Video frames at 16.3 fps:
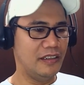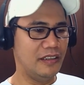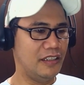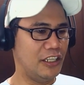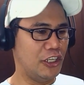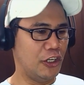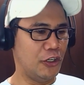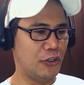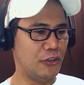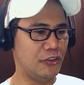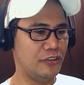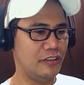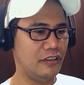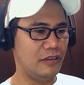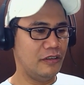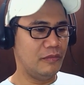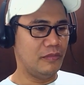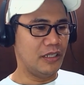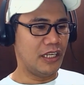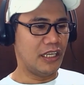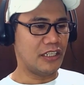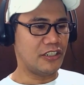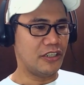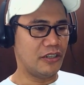Leo,
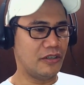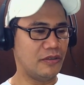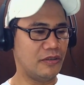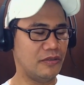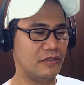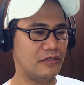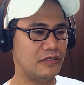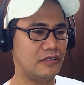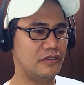Manato,